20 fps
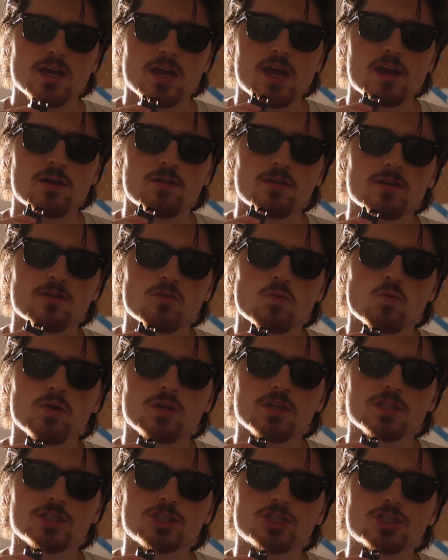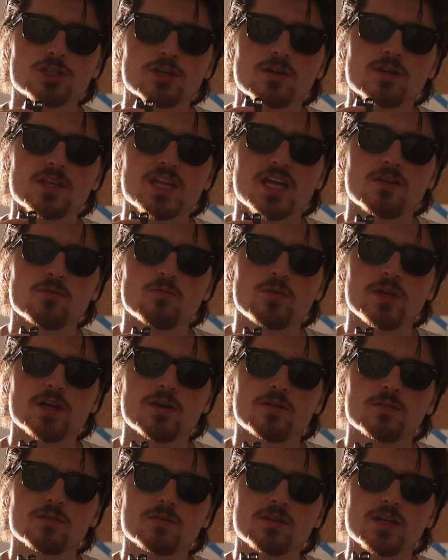and will ensure that we
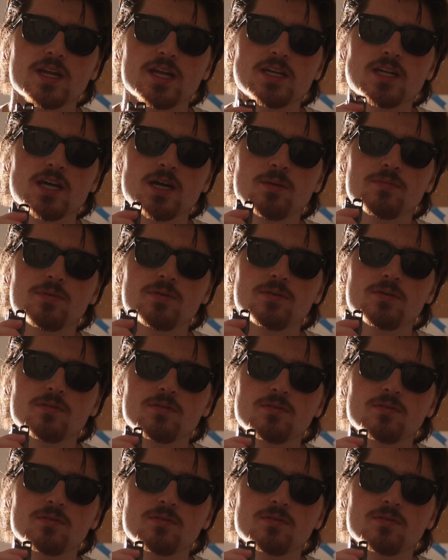don't end up